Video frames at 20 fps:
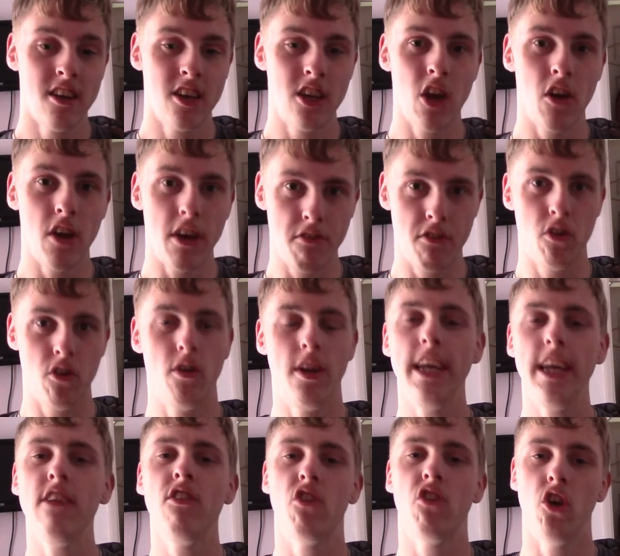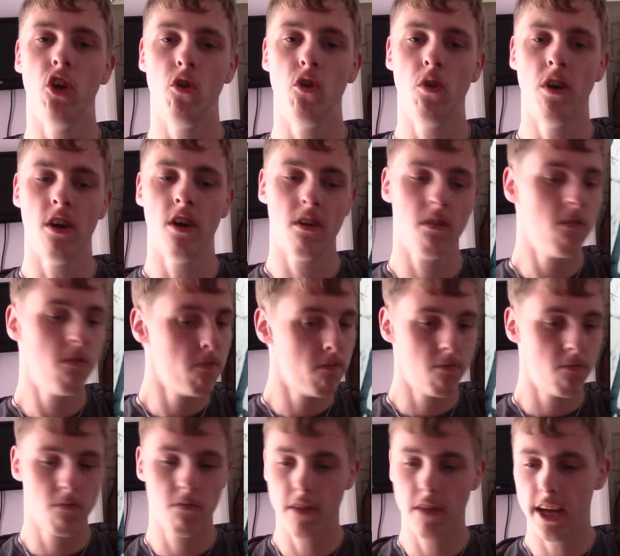you know, if you need to,
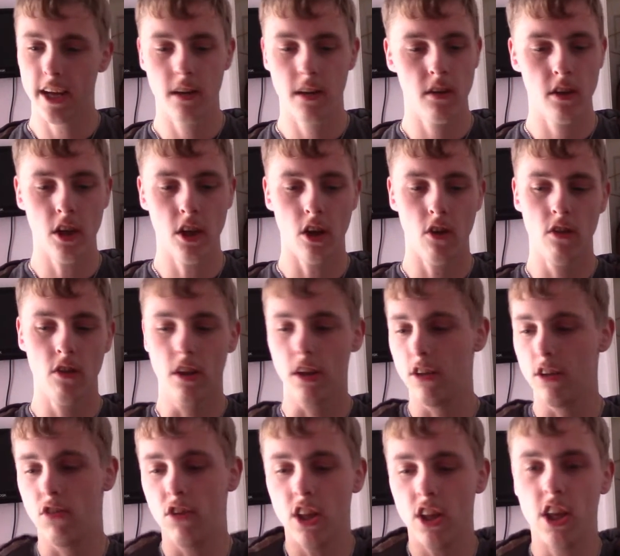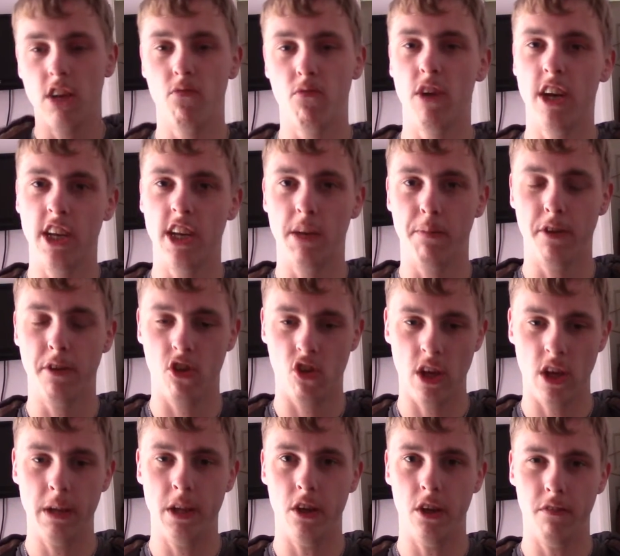then, you know, it's nothing really to be
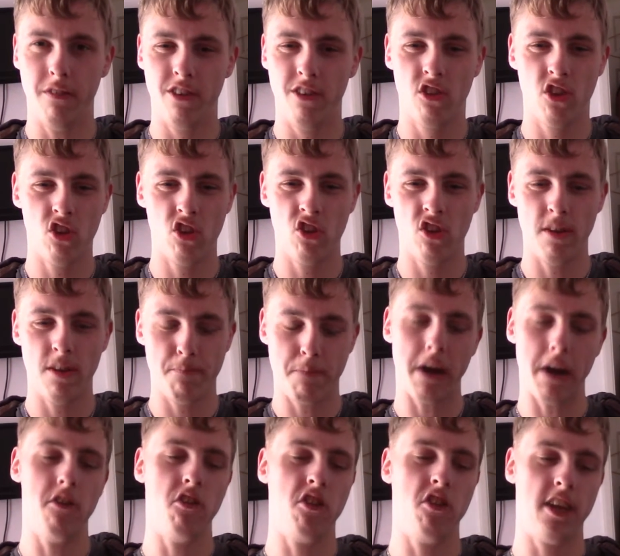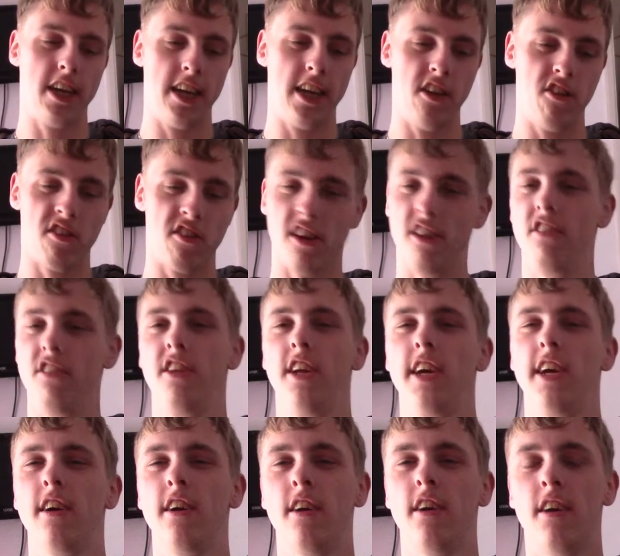ashamed of. It's just embarrassing and
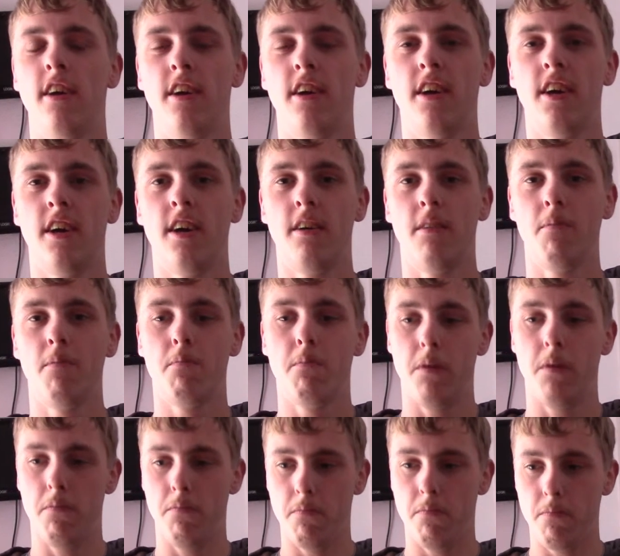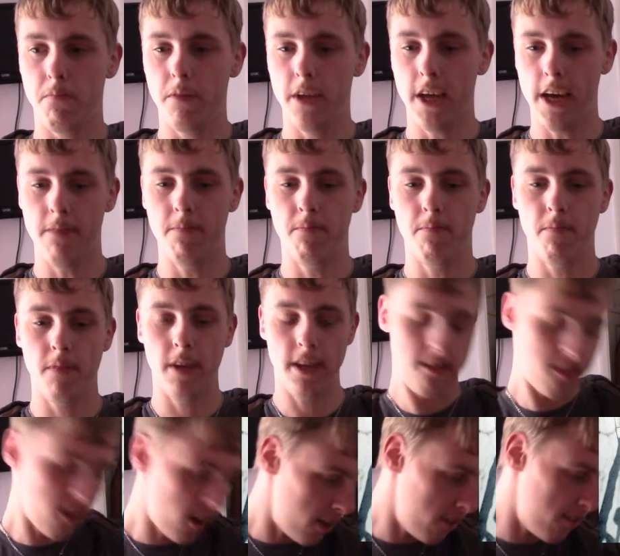disgusting. But, yeah.
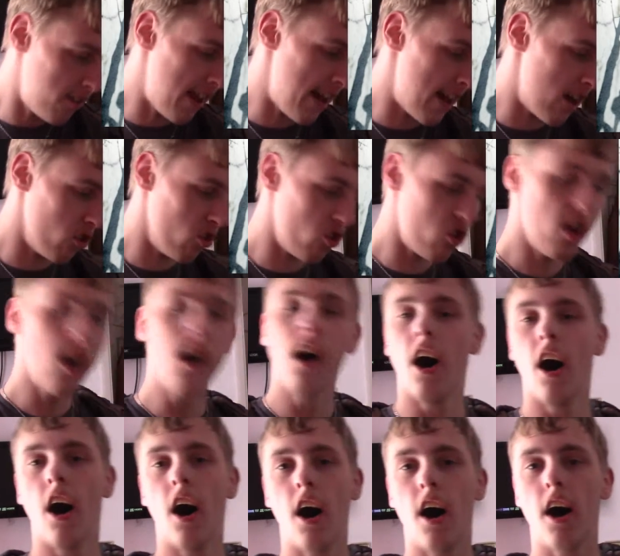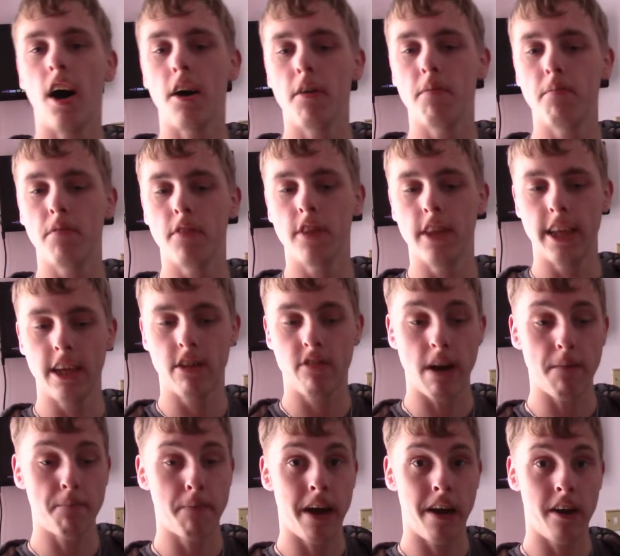It turns out the
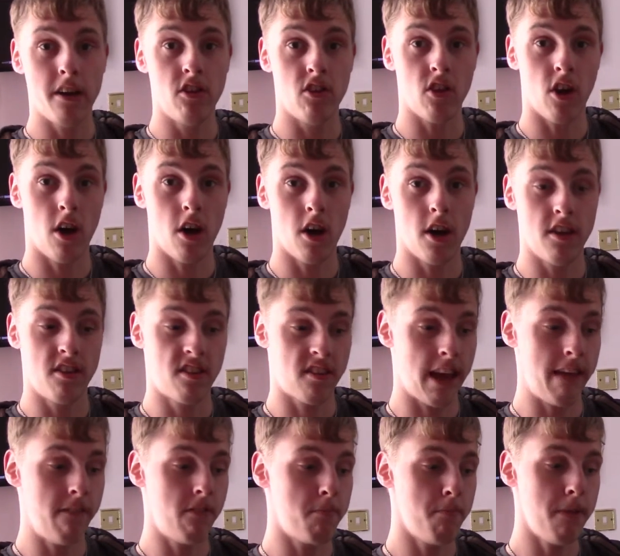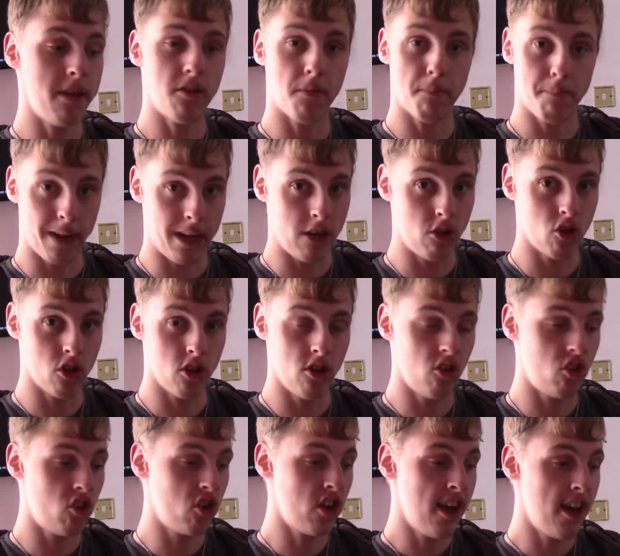grandparents are escaped mental
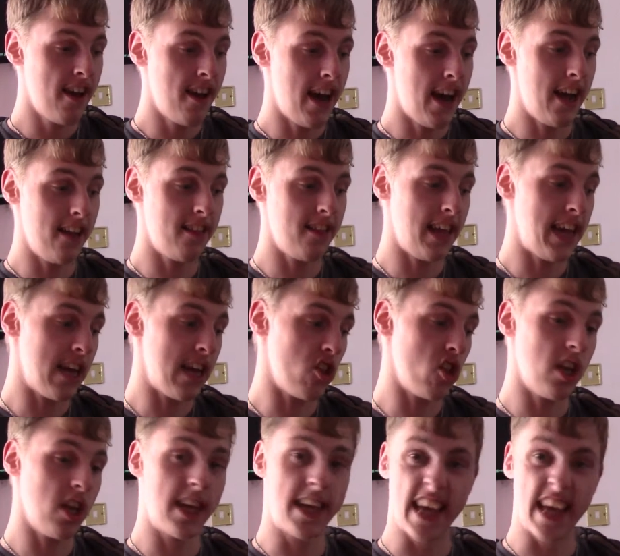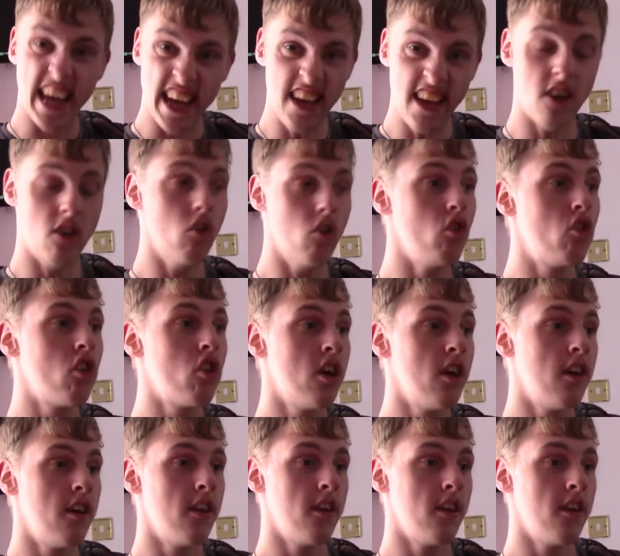patients, and they actually killed